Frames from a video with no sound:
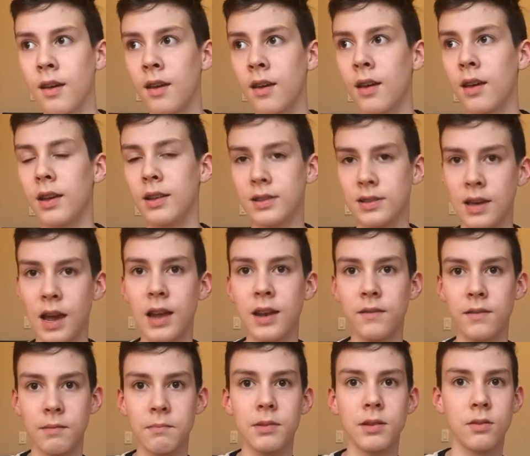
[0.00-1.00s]
It's kind of in
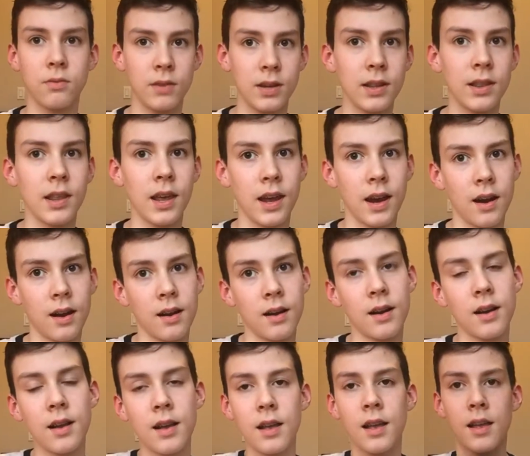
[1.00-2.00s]
between there,
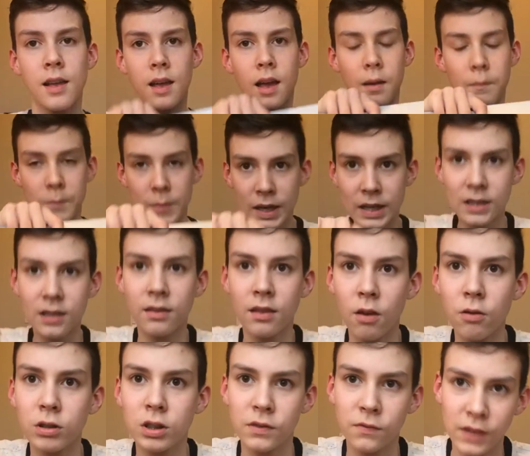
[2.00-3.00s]
a mix of
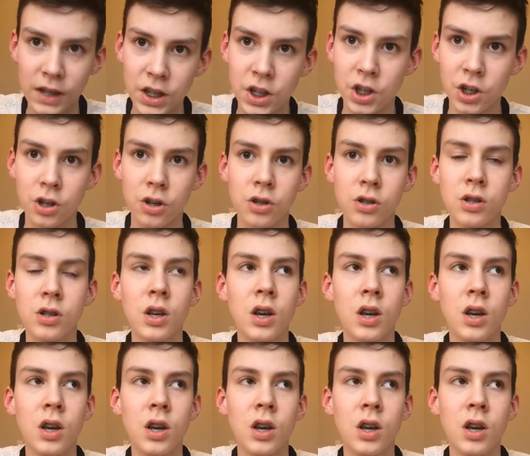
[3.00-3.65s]
those features,